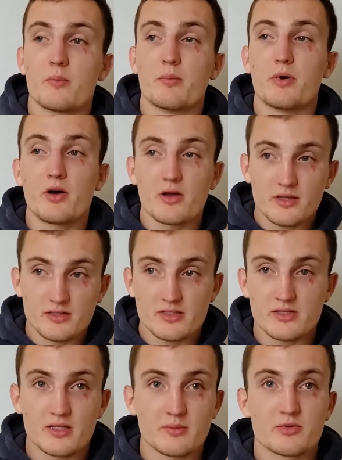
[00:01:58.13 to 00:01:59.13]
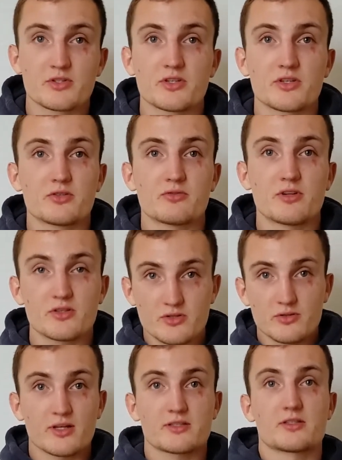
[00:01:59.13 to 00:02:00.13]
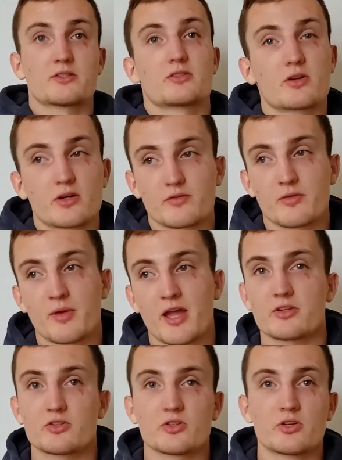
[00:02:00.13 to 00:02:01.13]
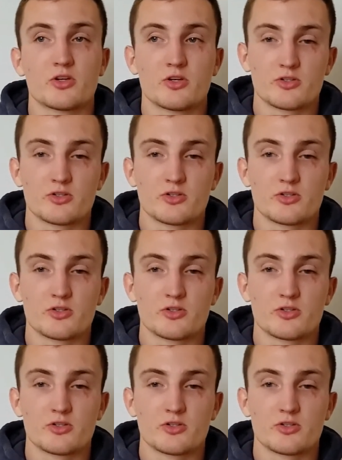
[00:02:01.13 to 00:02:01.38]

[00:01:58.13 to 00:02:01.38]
but in Brazilian Jiu-Jitsu, that's the start of the match.